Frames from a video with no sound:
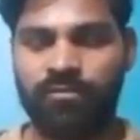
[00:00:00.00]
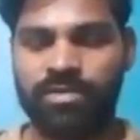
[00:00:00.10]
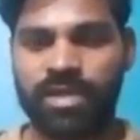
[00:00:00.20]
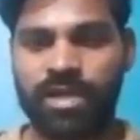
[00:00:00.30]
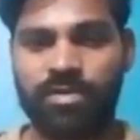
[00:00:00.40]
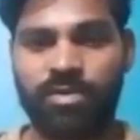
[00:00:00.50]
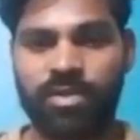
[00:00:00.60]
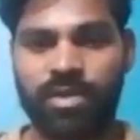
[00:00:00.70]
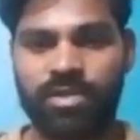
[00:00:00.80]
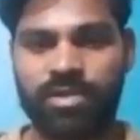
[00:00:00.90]
which can
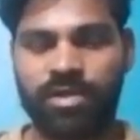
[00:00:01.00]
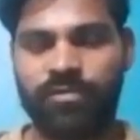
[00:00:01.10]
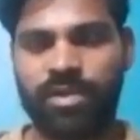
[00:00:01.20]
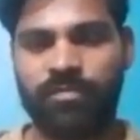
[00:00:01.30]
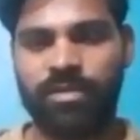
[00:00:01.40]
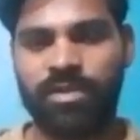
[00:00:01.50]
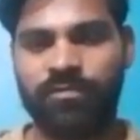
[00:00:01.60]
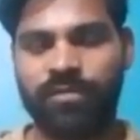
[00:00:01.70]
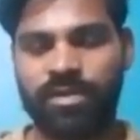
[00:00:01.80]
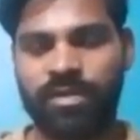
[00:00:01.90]
cause accident, for example,
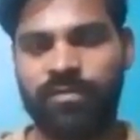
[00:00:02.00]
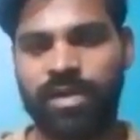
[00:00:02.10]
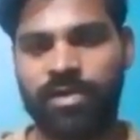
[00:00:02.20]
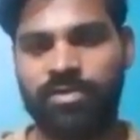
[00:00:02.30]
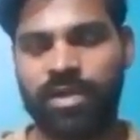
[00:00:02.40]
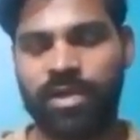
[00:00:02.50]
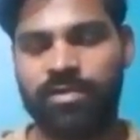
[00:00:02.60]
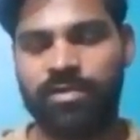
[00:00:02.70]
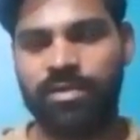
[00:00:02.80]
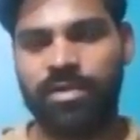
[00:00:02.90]
sulfur
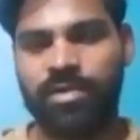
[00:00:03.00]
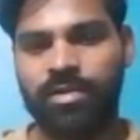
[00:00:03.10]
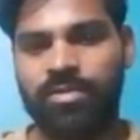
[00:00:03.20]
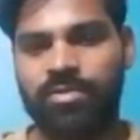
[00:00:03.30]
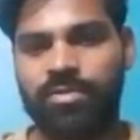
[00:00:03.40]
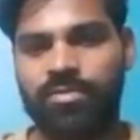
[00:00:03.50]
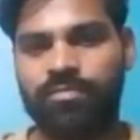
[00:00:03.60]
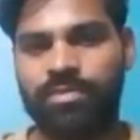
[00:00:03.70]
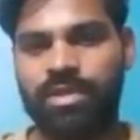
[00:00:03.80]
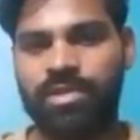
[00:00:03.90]
dioxides.
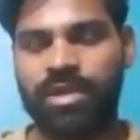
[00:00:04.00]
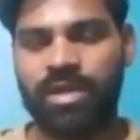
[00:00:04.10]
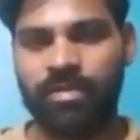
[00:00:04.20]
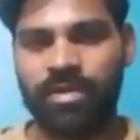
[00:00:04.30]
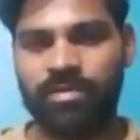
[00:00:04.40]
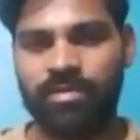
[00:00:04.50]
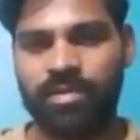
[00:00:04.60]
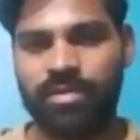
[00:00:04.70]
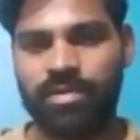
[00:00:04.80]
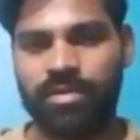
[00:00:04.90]
So these are
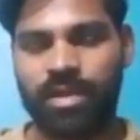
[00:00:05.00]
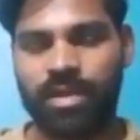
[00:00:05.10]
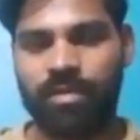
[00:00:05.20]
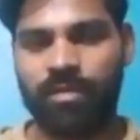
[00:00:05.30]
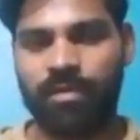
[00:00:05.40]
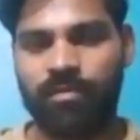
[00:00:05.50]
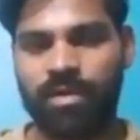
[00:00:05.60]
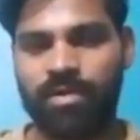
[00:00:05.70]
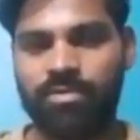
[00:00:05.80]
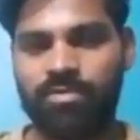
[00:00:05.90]
emitted in the thermal power
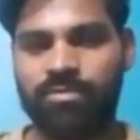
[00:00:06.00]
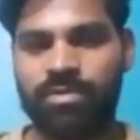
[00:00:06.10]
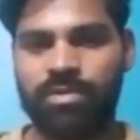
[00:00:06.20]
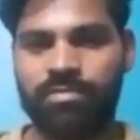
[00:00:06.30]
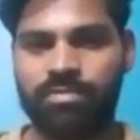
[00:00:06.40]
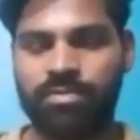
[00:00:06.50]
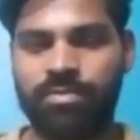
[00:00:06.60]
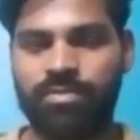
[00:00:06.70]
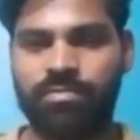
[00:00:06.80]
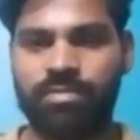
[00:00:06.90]
plant. So
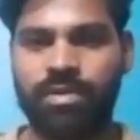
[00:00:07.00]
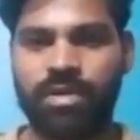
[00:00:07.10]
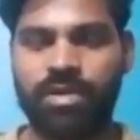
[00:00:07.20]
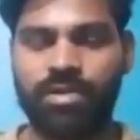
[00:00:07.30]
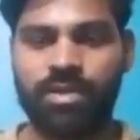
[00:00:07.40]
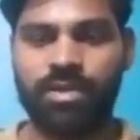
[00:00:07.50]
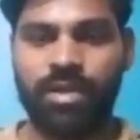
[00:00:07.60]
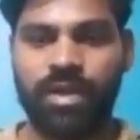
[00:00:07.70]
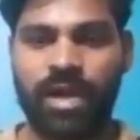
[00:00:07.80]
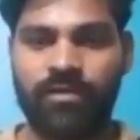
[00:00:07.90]
it
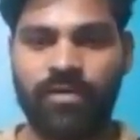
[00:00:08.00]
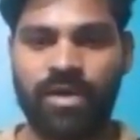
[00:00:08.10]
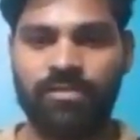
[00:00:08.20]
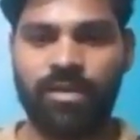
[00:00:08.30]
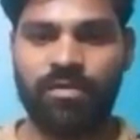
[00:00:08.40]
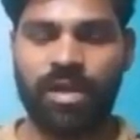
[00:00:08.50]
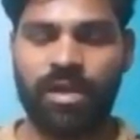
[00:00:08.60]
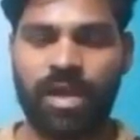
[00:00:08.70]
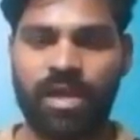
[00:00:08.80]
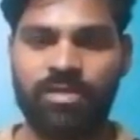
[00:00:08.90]
is advisable
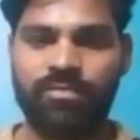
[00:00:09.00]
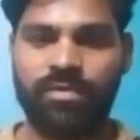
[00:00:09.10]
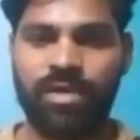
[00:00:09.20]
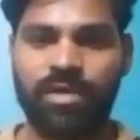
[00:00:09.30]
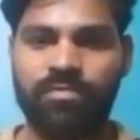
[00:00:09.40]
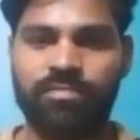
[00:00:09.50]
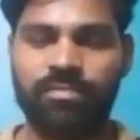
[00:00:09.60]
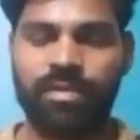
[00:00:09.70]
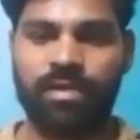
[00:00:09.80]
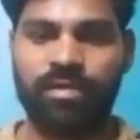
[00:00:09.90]
as we are
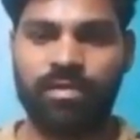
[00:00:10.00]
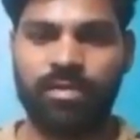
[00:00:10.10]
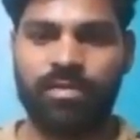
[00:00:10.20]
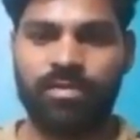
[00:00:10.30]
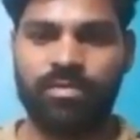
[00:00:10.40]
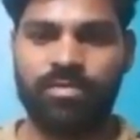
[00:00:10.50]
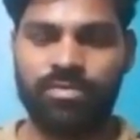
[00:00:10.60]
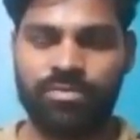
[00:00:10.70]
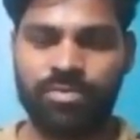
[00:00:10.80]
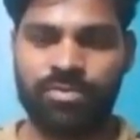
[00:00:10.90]
to
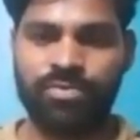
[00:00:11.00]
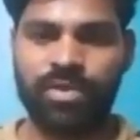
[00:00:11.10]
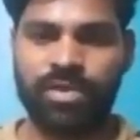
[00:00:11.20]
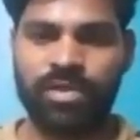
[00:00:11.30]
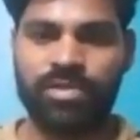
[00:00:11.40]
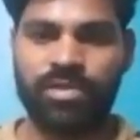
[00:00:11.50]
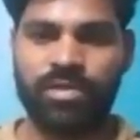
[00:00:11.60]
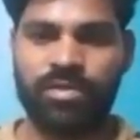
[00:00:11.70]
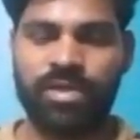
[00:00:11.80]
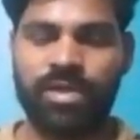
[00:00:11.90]
decrease
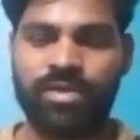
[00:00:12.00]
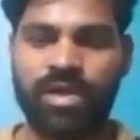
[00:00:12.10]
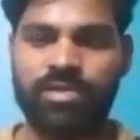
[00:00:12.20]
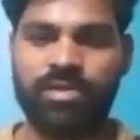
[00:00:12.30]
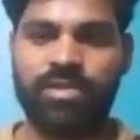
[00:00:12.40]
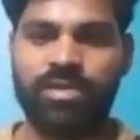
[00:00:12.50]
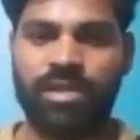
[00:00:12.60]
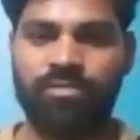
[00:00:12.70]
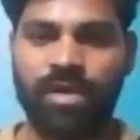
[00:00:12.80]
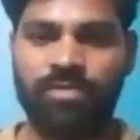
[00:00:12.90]
the greenhouse gases. It is
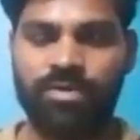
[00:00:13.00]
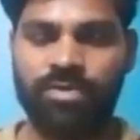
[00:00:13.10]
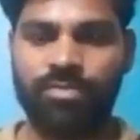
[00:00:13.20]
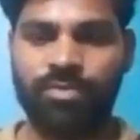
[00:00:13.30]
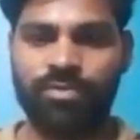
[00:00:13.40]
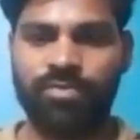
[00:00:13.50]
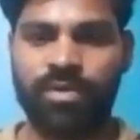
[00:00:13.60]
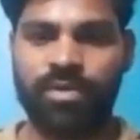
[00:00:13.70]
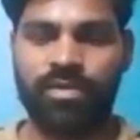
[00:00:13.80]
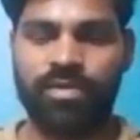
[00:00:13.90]
advisable to move
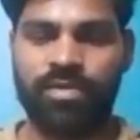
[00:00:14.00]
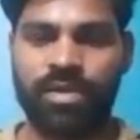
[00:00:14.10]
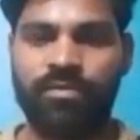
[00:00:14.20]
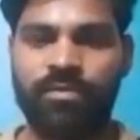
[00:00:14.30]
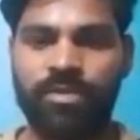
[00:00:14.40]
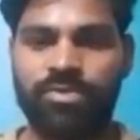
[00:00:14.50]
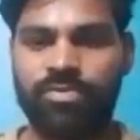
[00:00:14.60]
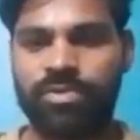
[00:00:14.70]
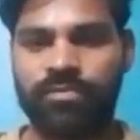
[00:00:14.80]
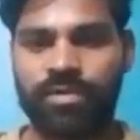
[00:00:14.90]
to our renewable
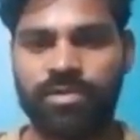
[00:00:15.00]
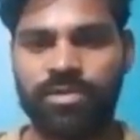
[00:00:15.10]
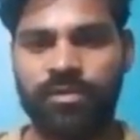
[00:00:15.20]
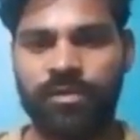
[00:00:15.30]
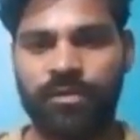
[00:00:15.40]
sources of energy.